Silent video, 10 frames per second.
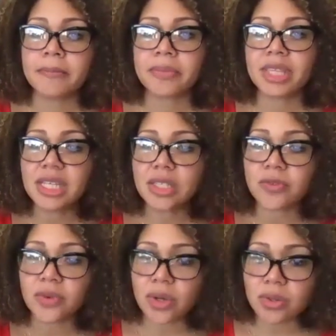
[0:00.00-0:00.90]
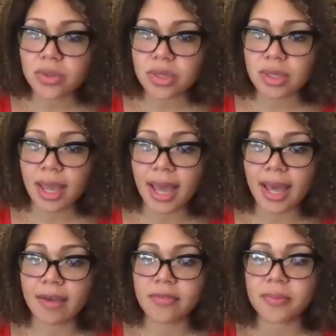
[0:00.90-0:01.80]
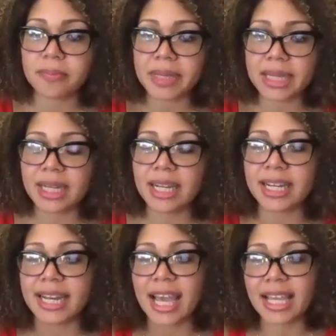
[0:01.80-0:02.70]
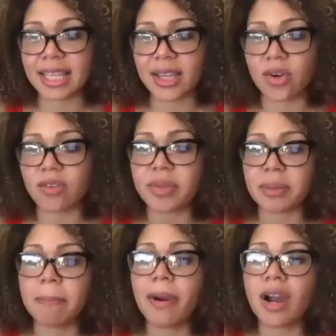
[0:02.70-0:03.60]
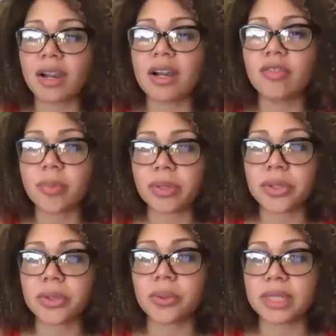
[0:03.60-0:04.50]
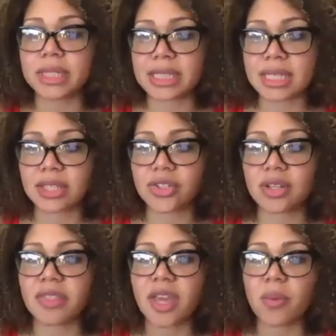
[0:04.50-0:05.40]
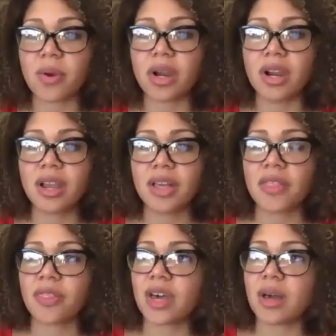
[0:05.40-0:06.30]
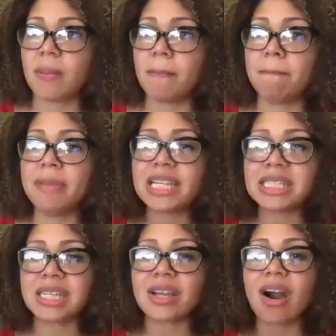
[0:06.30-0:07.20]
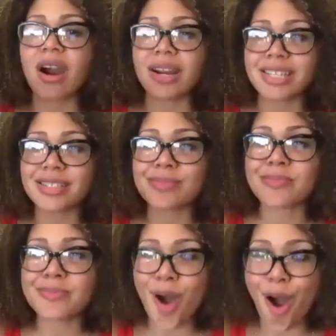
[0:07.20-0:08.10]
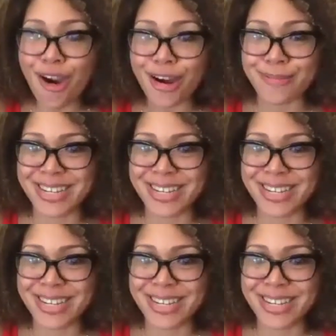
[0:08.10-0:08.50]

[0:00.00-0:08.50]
these folks have been connected or been part of political organization. They were the militant artist arm